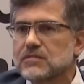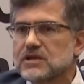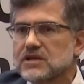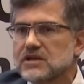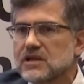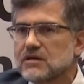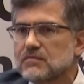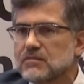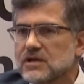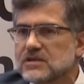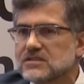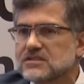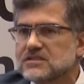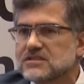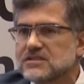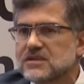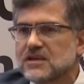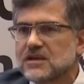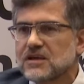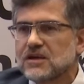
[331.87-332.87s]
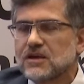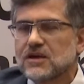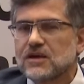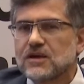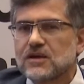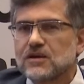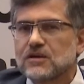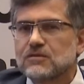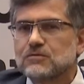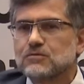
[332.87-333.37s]
Islamic world after
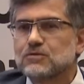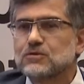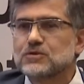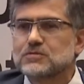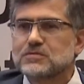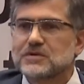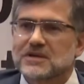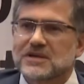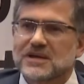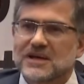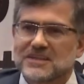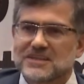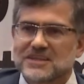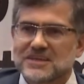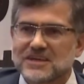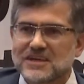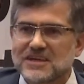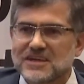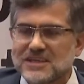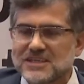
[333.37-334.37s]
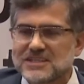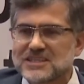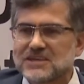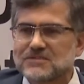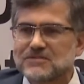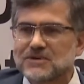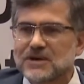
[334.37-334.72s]
Mecca and Medina.